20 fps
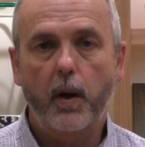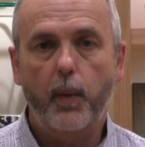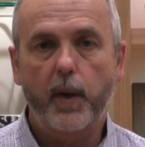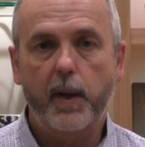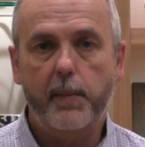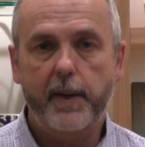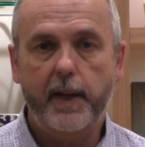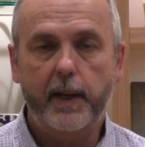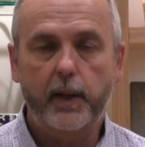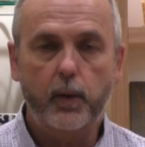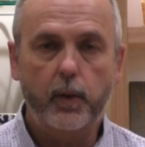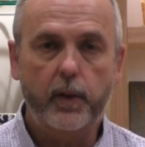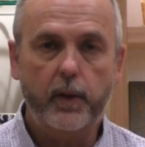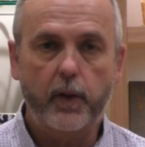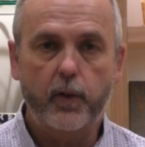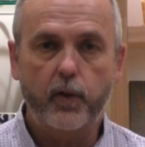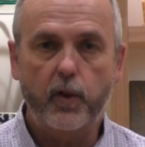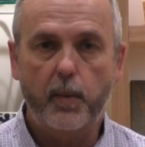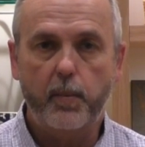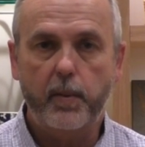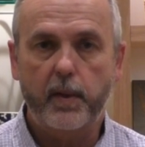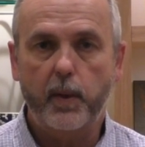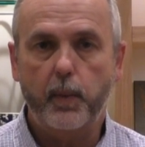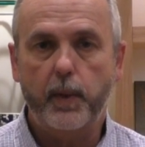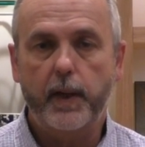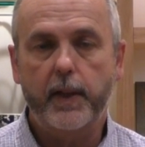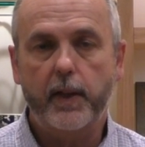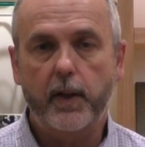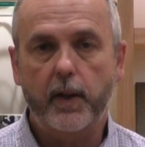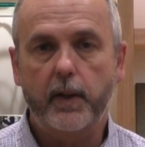I went about doing the job in the
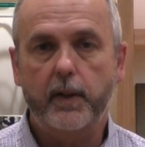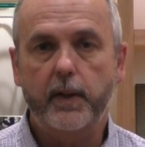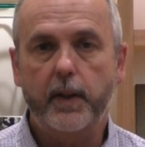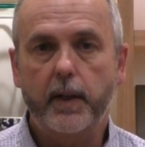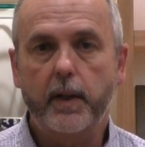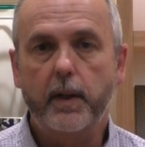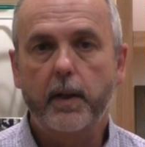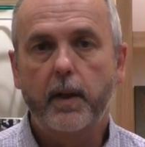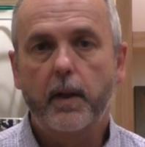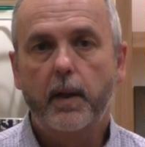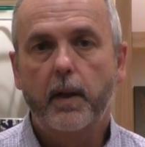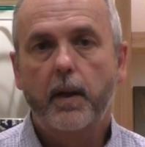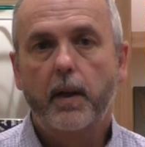way that I did.